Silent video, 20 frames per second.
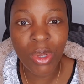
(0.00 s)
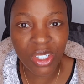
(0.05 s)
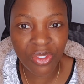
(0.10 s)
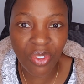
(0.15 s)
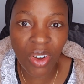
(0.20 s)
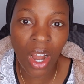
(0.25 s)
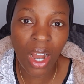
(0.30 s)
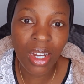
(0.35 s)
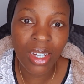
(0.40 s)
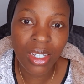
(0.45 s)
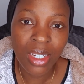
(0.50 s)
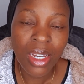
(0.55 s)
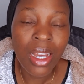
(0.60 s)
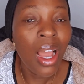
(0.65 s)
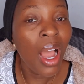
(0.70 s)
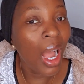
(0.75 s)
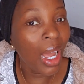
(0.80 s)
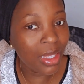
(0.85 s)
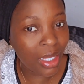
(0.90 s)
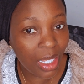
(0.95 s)
It was far.
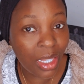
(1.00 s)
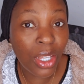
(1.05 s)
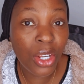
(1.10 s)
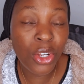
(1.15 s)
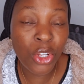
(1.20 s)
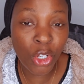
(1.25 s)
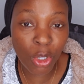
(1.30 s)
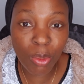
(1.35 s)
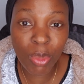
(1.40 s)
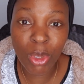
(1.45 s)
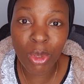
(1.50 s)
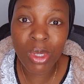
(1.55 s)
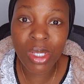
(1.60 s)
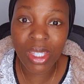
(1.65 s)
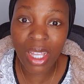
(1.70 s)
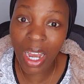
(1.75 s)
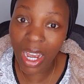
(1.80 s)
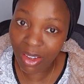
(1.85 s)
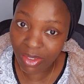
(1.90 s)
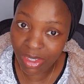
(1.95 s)
And then the new
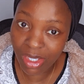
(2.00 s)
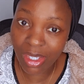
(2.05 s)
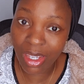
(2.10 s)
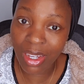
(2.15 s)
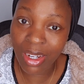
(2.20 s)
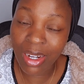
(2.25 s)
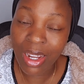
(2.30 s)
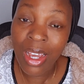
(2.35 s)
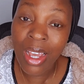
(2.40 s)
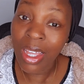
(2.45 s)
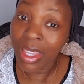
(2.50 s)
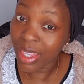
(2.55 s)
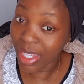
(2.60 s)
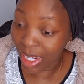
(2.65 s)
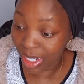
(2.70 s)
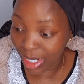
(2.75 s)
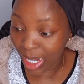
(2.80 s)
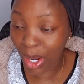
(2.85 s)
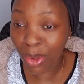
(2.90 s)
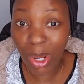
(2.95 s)
builds that I've seen,
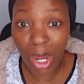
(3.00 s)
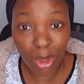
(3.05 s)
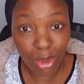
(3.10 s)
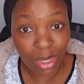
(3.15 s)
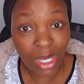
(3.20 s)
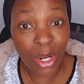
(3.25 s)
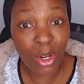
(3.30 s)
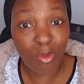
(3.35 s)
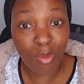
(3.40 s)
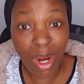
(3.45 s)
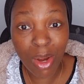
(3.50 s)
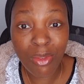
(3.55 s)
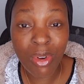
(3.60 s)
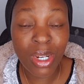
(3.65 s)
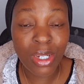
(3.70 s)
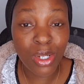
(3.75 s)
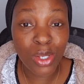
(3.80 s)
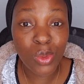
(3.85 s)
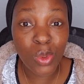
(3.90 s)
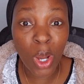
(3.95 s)
they are now outside of
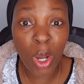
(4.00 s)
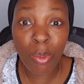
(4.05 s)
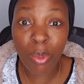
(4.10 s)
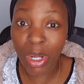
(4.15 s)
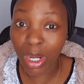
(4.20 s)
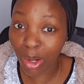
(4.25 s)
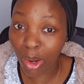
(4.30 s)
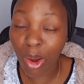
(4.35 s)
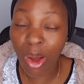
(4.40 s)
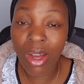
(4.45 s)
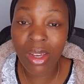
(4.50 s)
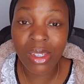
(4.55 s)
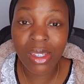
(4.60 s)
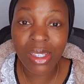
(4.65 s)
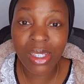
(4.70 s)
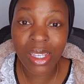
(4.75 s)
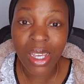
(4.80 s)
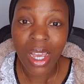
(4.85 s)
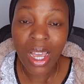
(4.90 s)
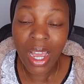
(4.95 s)
my range as well,
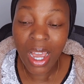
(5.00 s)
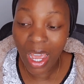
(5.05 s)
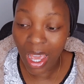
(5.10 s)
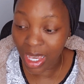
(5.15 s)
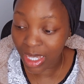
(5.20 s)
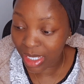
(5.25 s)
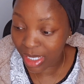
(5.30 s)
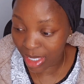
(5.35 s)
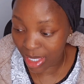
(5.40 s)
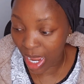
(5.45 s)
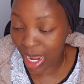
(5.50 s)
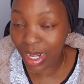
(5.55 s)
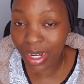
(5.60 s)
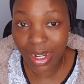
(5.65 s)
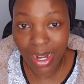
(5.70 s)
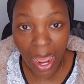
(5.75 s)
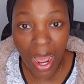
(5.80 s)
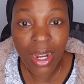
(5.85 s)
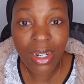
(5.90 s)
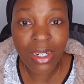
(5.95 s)
because a
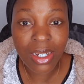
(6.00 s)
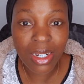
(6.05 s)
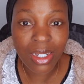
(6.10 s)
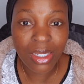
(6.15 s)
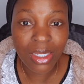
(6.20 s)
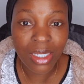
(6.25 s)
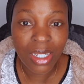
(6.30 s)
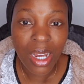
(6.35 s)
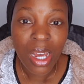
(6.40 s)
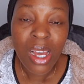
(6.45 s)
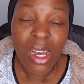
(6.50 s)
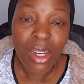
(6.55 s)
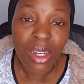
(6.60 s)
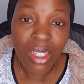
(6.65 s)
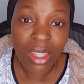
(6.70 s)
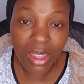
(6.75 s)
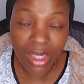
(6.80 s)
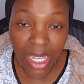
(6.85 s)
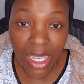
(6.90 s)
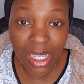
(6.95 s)
standard
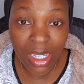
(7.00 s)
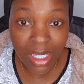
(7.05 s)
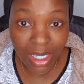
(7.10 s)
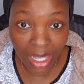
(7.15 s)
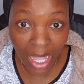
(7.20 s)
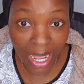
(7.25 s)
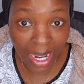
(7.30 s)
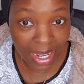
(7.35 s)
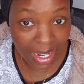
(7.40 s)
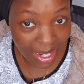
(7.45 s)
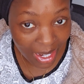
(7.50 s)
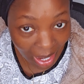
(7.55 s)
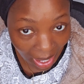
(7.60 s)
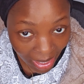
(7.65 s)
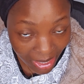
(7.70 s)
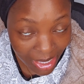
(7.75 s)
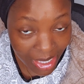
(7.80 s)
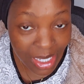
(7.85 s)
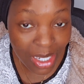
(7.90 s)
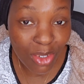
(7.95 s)
a
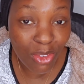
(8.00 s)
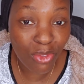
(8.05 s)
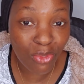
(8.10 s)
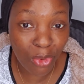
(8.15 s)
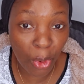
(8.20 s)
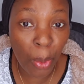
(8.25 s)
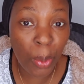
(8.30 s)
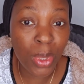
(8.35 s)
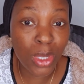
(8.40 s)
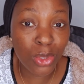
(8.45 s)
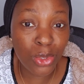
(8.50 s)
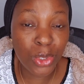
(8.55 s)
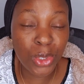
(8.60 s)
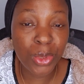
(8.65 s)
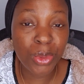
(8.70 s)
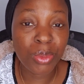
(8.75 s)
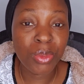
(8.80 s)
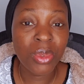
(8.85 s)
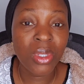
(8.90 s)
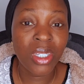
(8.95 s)
standard 4
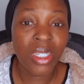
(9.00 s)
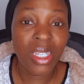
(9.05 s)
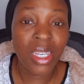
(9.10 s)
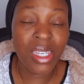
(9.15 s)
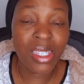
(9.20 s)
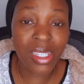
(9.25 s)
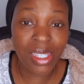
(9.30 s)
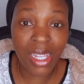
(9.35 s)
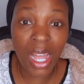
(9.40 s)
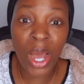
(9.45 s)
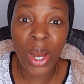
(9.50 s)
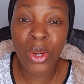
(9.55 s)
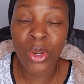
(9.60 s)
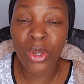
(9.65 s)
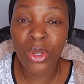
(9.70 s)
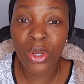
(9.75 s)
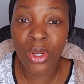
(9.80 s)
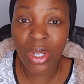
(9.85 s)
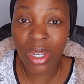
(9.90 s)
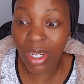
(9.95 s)
bedroom is
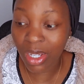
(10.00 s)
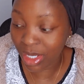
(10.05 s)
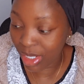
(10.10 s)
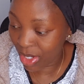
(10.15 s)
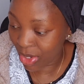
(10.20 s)
now,